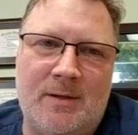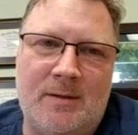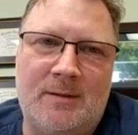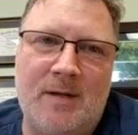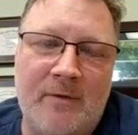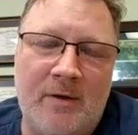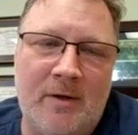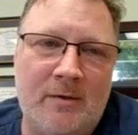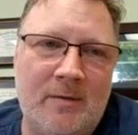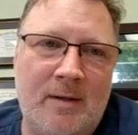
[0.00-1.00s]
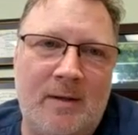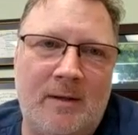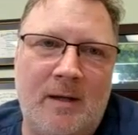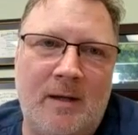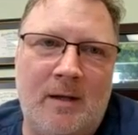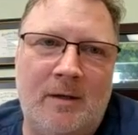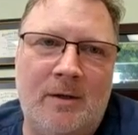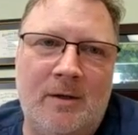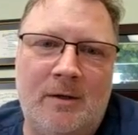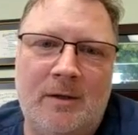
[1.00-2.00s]
governor
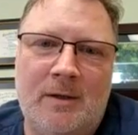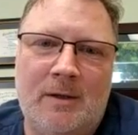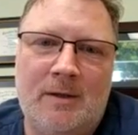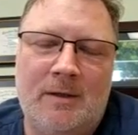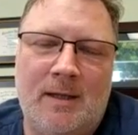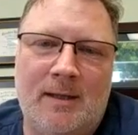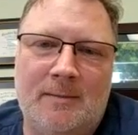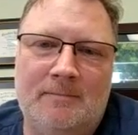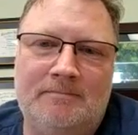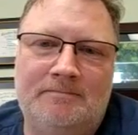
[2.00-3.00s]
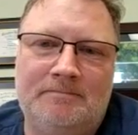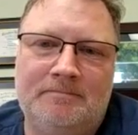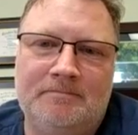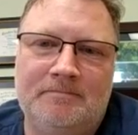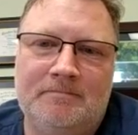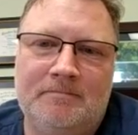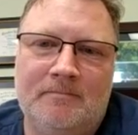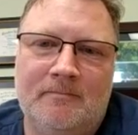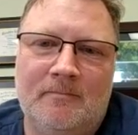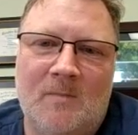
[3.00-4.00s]
under
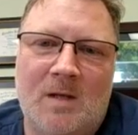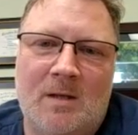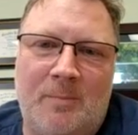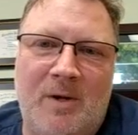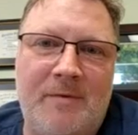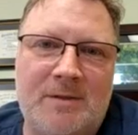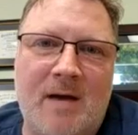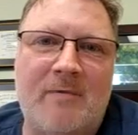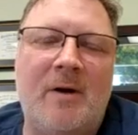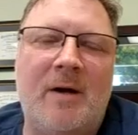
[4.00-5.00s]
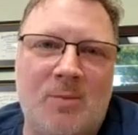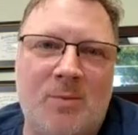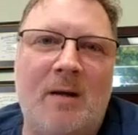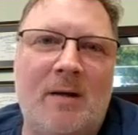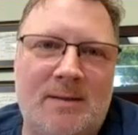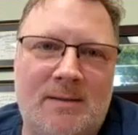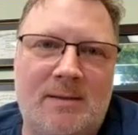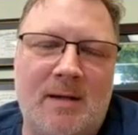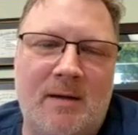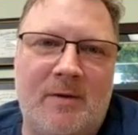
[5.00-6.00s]
the previous governor, as well as
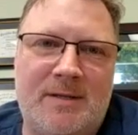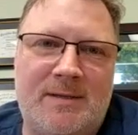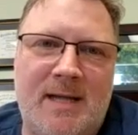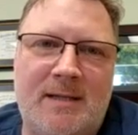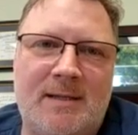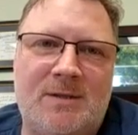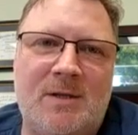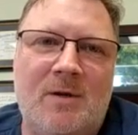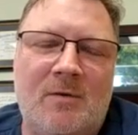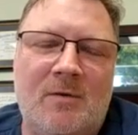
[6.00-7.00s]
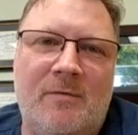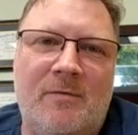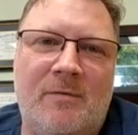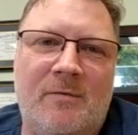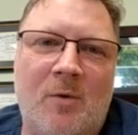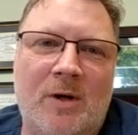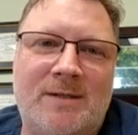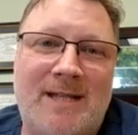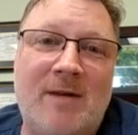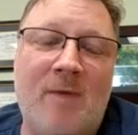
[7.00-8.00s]
Governor DeSantis, for
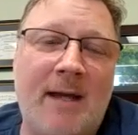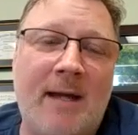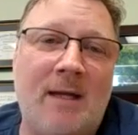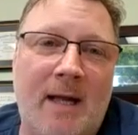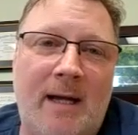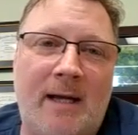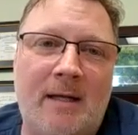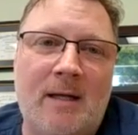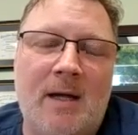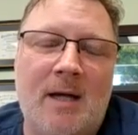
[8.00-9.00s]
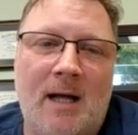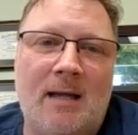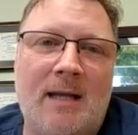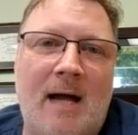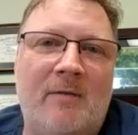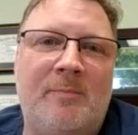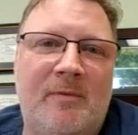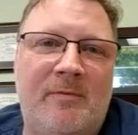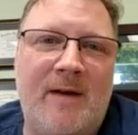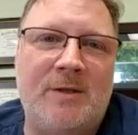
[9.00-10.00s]
deregulating a lot of
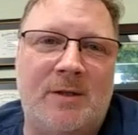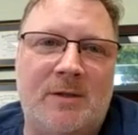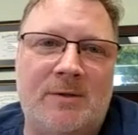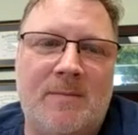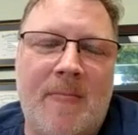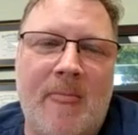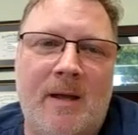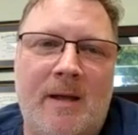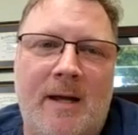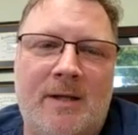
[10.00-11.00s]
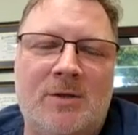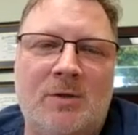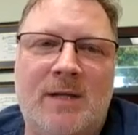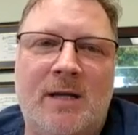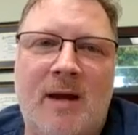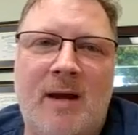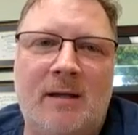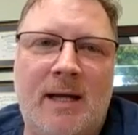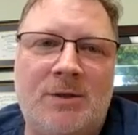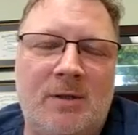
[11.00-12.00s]
professions. And so
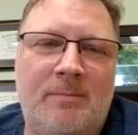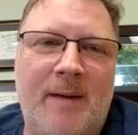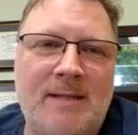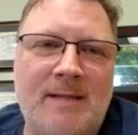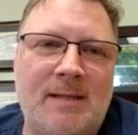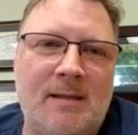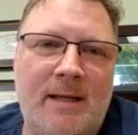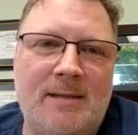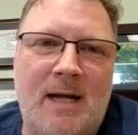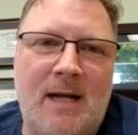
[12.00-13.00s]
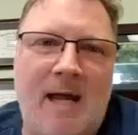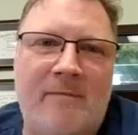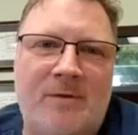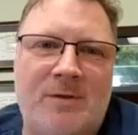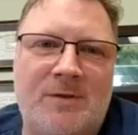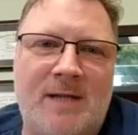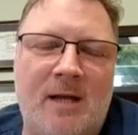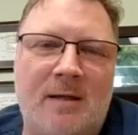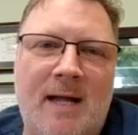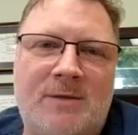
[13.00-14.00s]
deregulation basically is an effort to say,
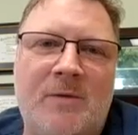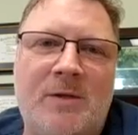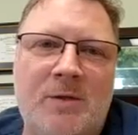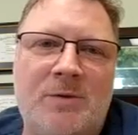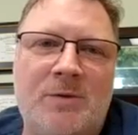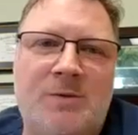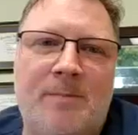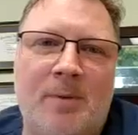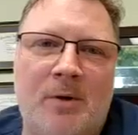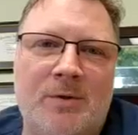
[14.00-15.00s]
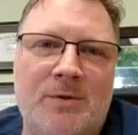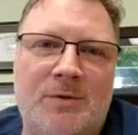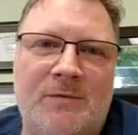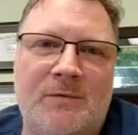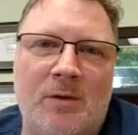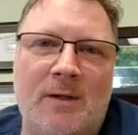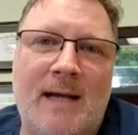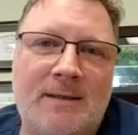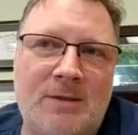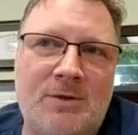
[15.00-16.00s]
let's reduce the burdens for
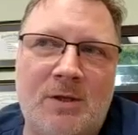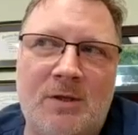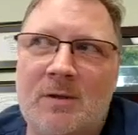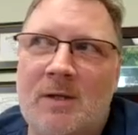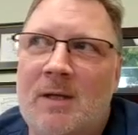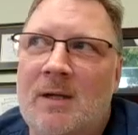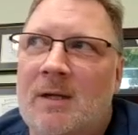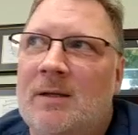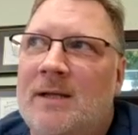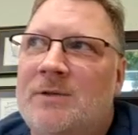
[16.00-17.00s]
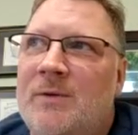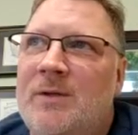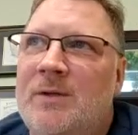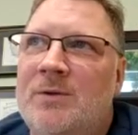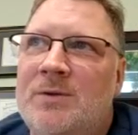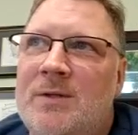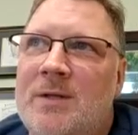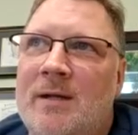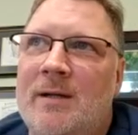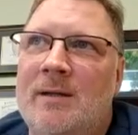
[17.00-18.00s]
licensure, let's reduce
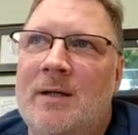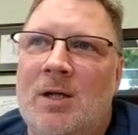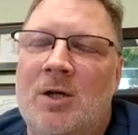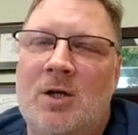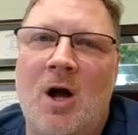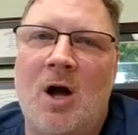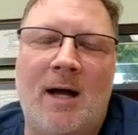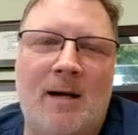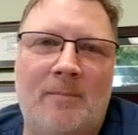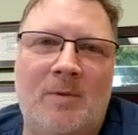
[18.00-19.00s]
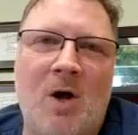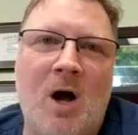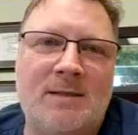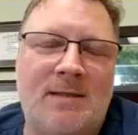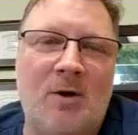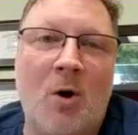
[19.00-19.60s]
the cost and